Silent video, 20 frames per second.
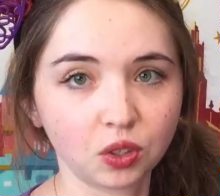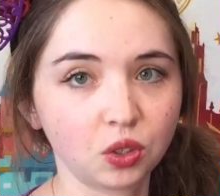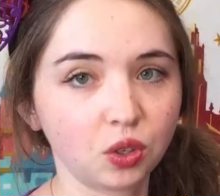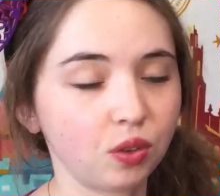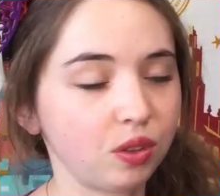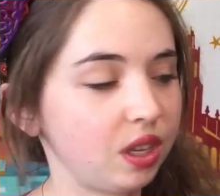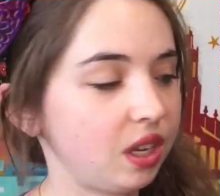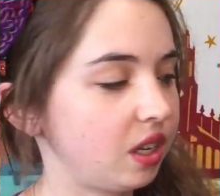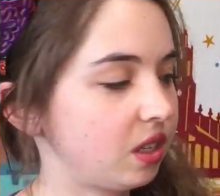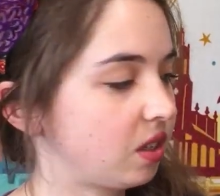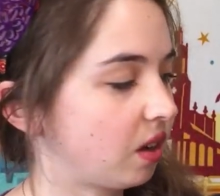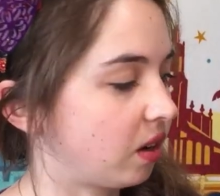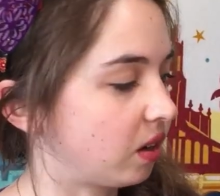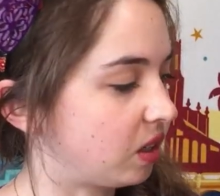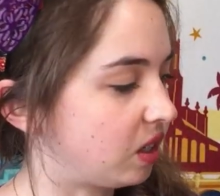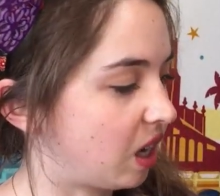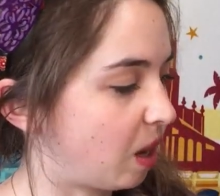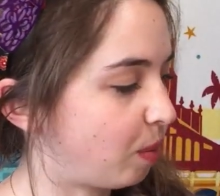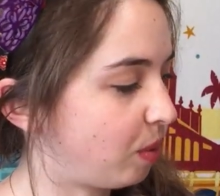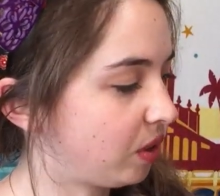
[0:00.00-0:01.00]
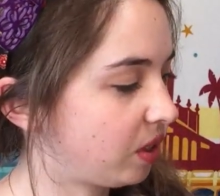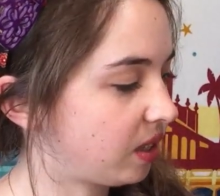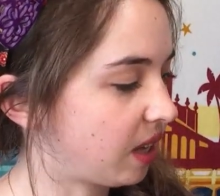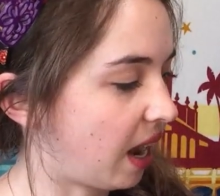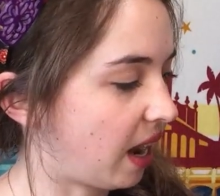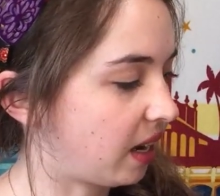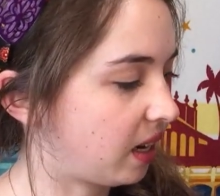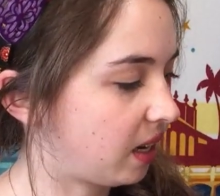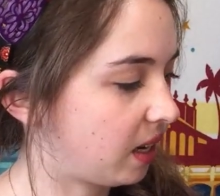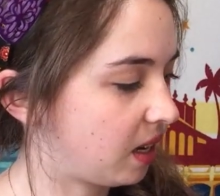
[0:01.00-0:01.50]
So these are
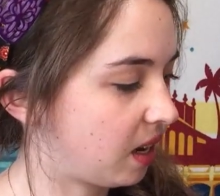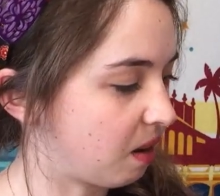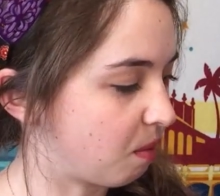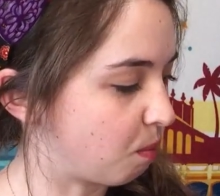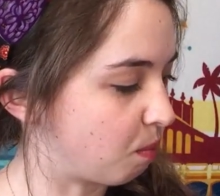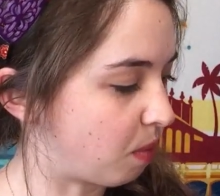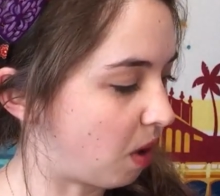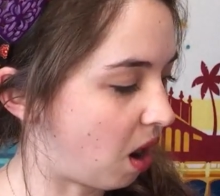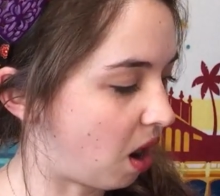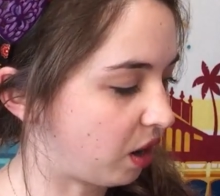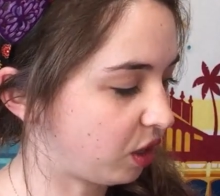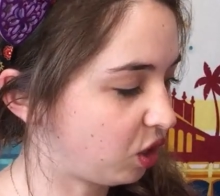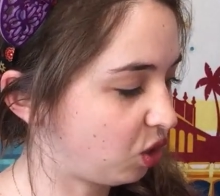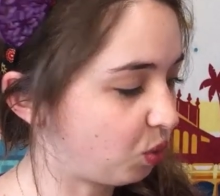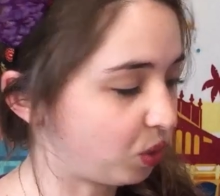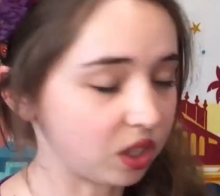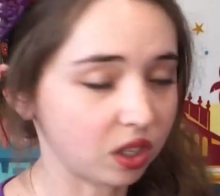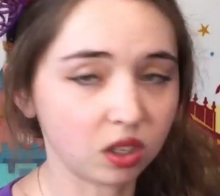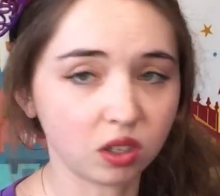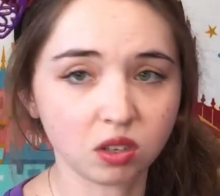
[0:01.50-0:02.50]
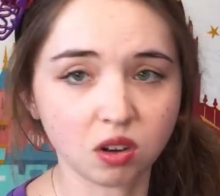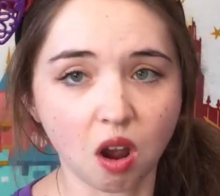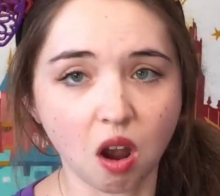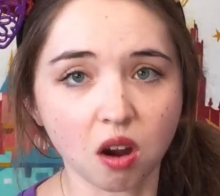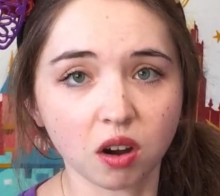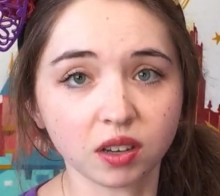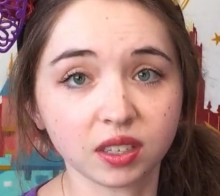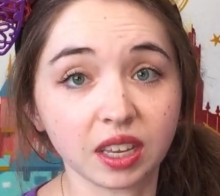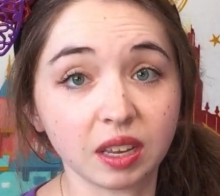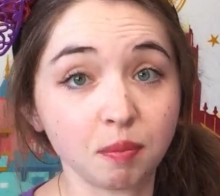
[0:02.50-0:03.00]
double-sided, embossed with the
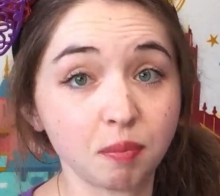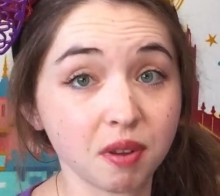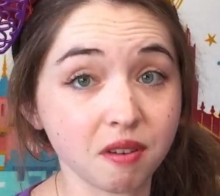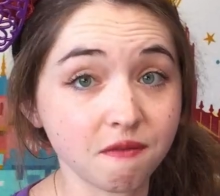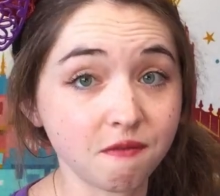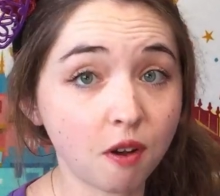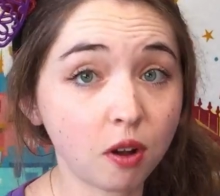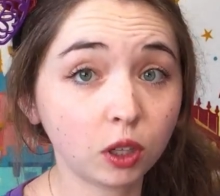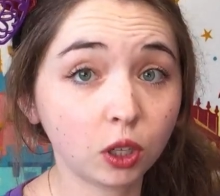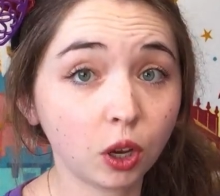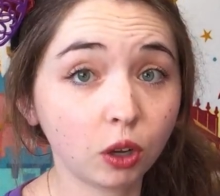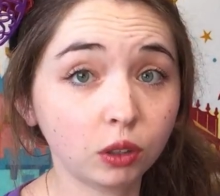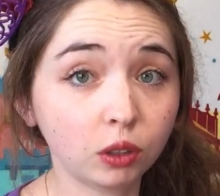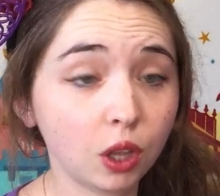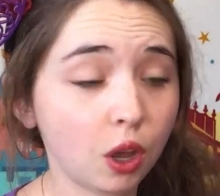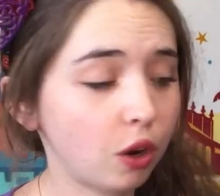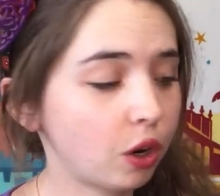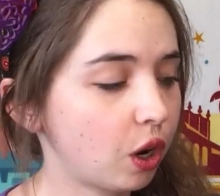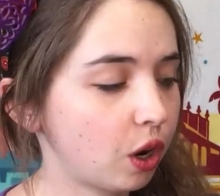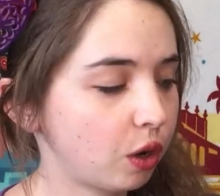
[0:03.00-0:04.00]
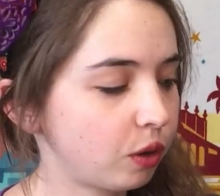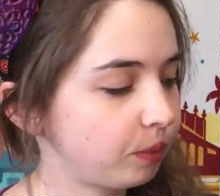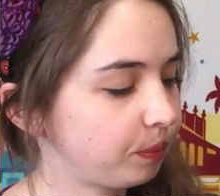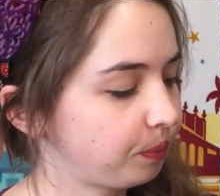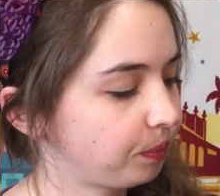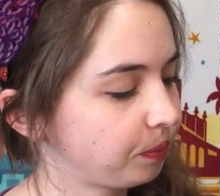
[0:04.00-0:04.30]
stars and Pinfolio logo.